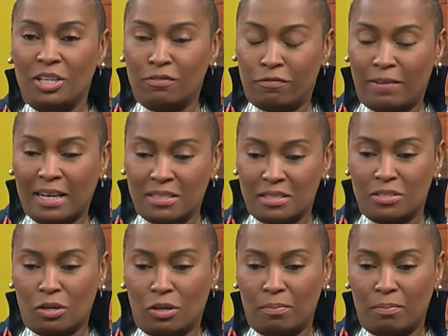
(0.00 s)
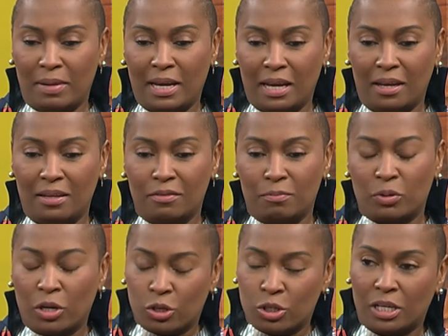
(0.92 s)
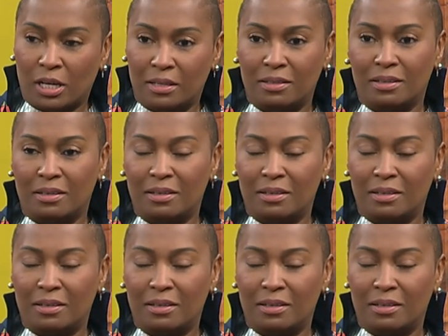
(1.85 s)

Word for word: in fact. So my production.